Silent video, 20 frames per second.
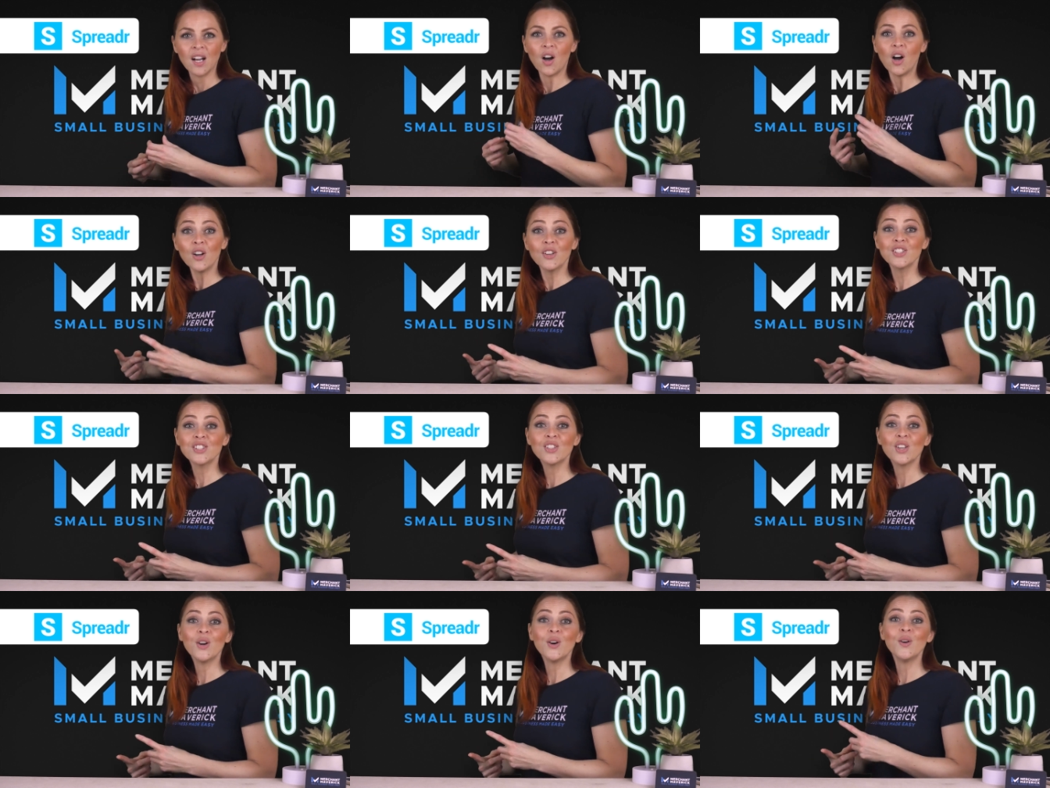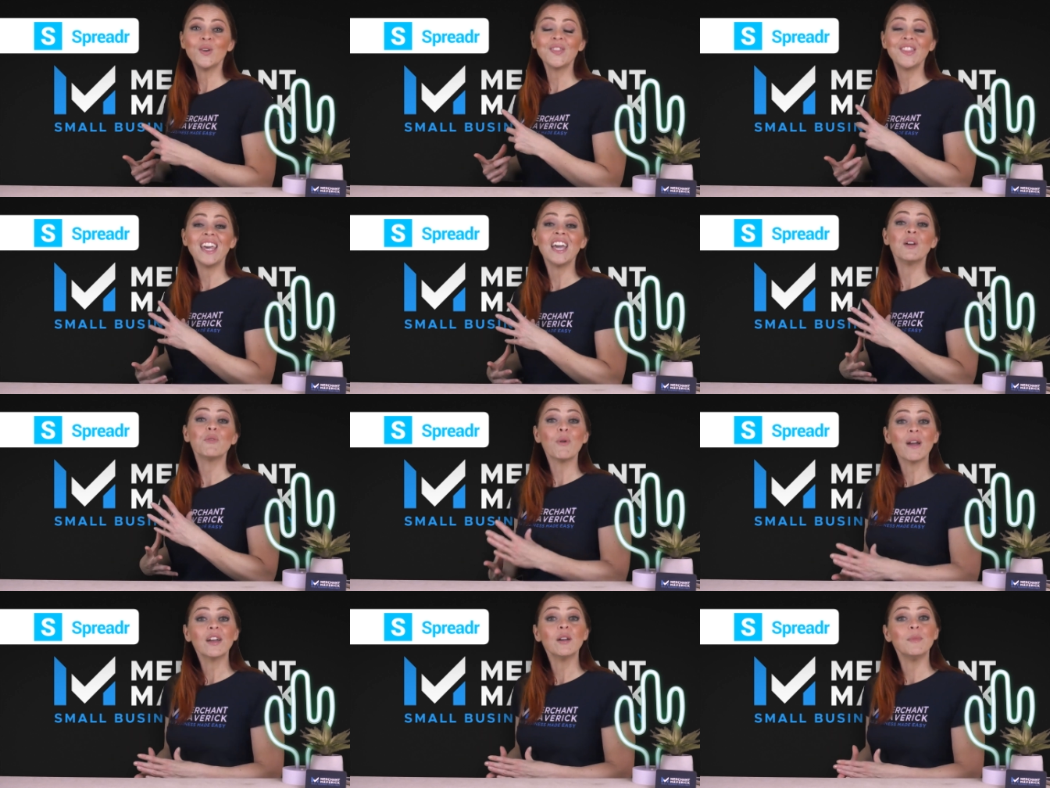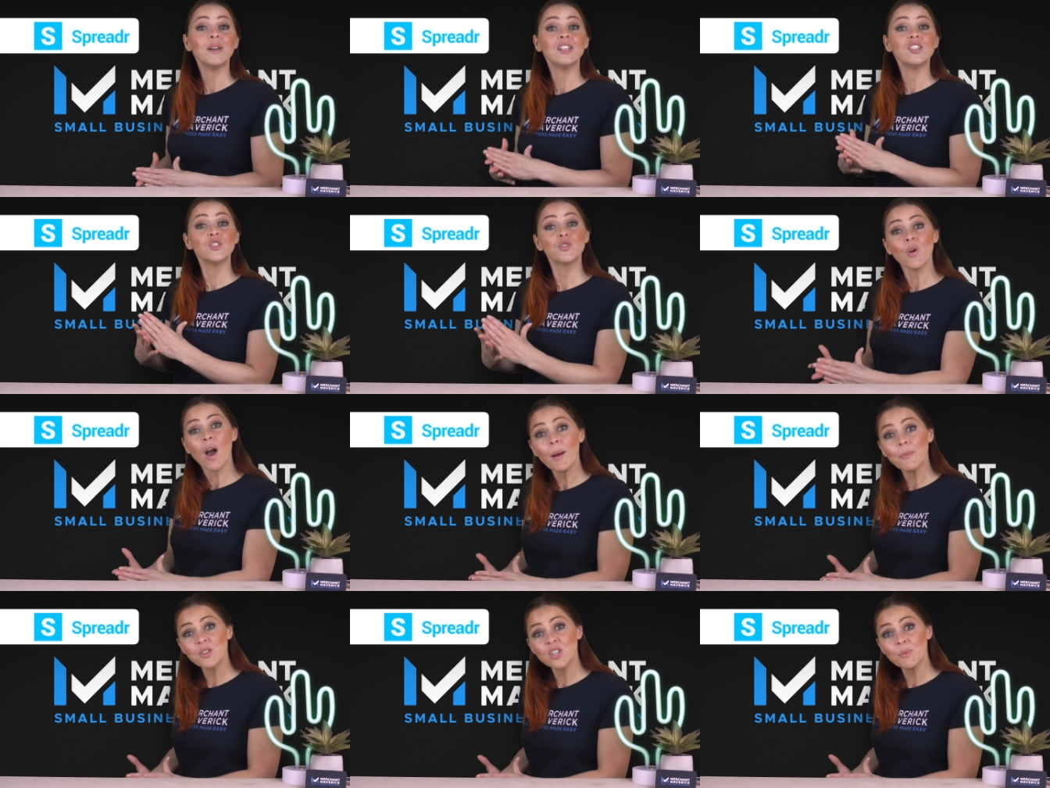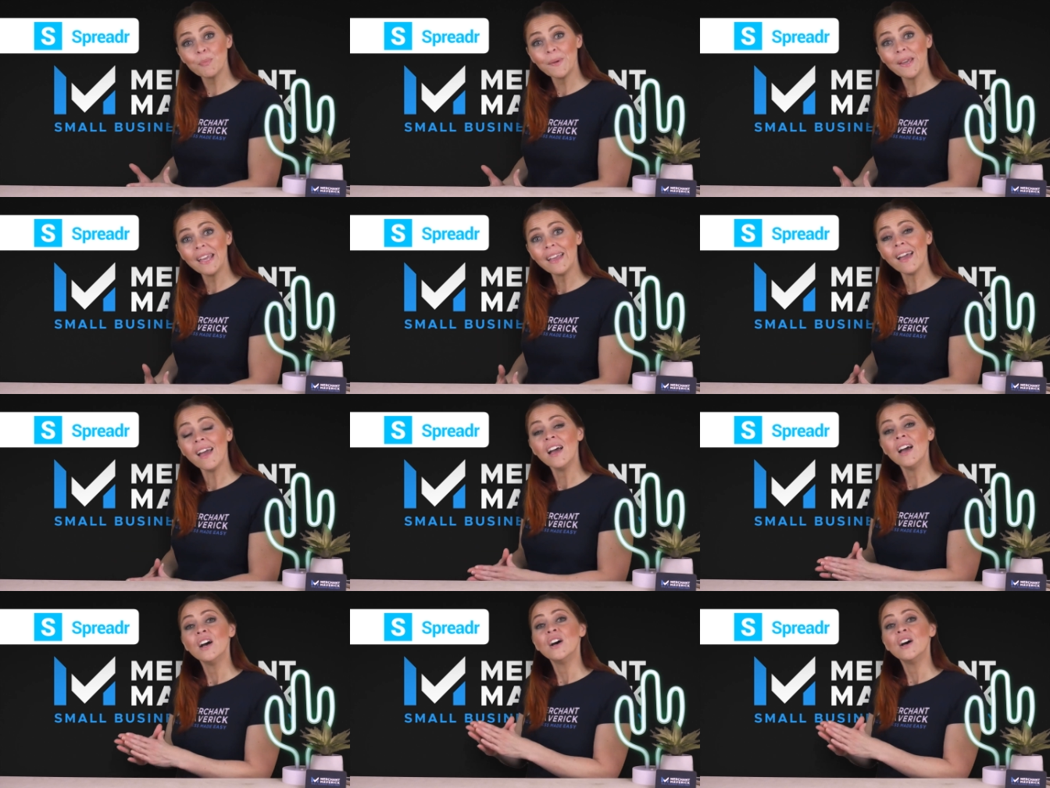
Also, they recommend dropshipping